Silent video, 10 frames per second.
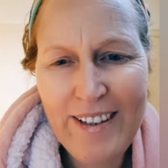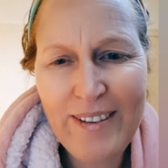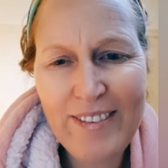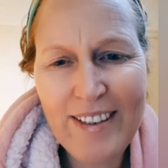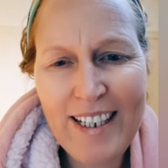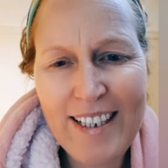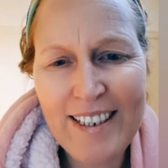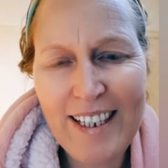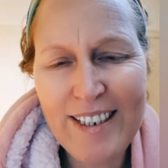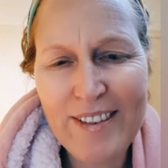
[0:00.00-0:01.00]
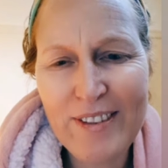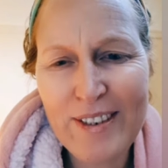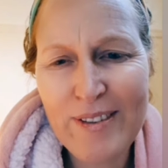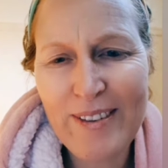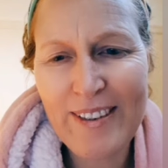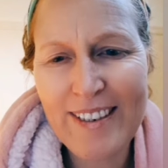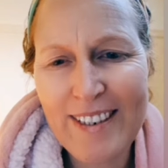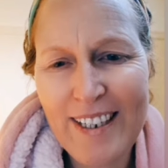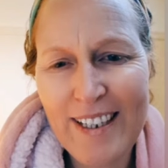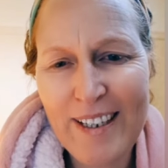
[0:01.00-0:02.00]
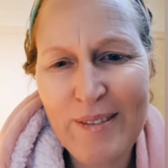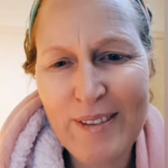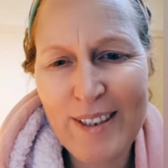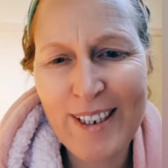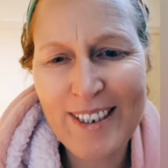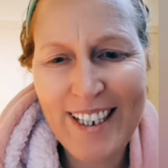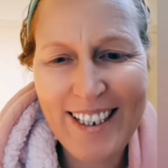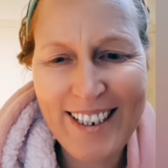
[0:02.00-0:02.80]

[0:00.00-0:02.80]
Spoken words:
We have a cancellation for tomorrow at 10 a.m. with Dr.